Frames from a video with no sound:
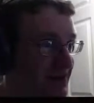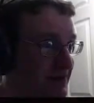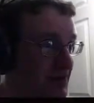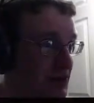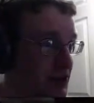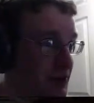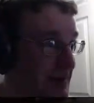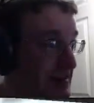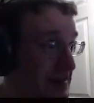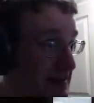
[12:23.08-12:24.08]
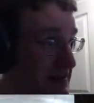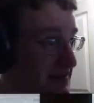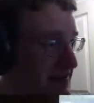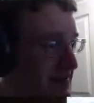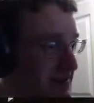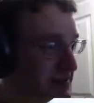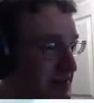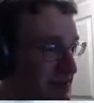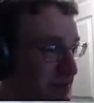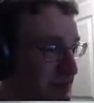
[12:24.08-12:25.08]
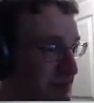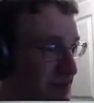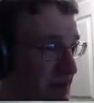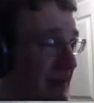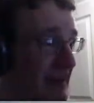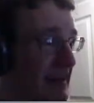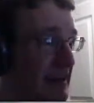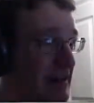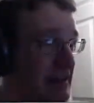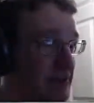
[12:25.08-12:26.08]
for it to do anything. I mean, I like I like